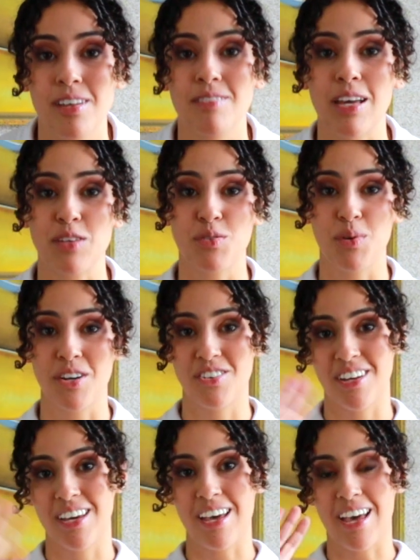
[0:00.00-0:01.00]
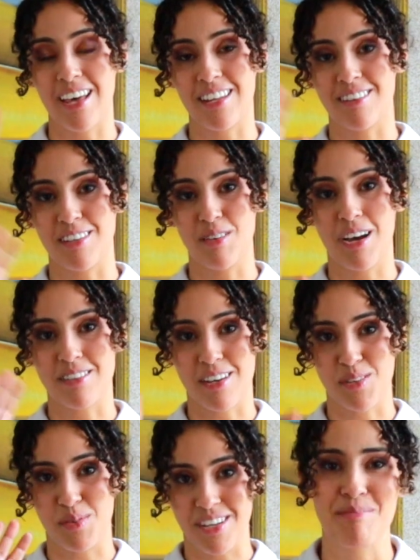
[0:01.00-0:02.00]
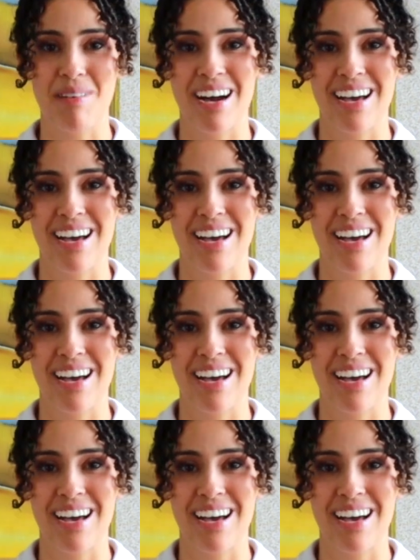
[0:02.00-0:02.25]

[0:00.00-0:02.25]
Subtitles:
Thanks for watching and see you guys next week.